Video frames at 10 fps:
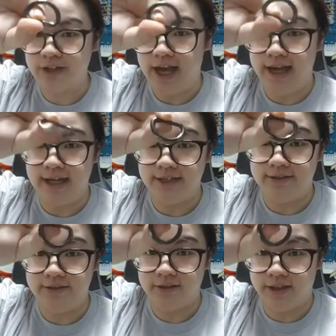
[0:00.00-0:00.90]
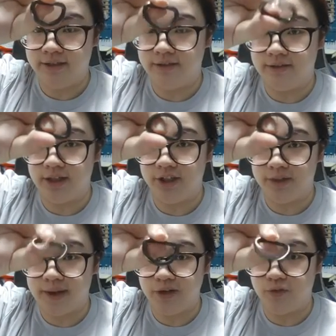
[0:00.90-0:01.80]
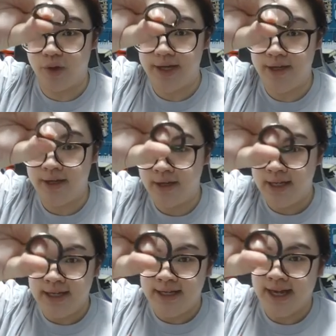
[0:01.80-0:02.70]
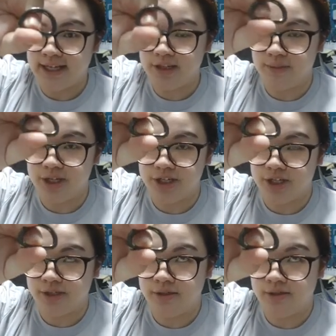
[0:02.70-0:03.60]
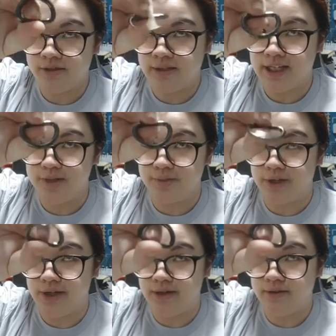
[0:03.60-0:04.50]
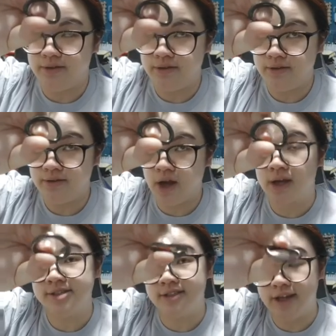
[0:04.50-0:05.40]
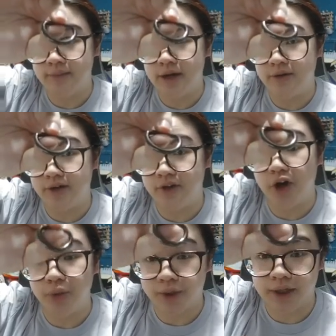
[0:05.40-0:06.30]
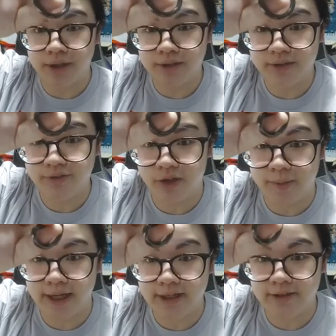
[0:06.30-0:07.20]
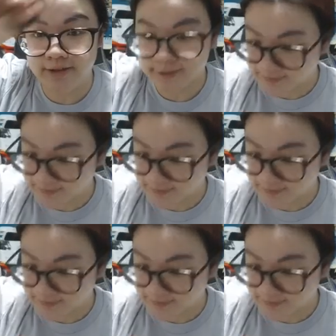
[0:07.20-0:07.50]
going to add a good amount of weight. Not to mention, that's a pretty costly amount of hardware for a bag.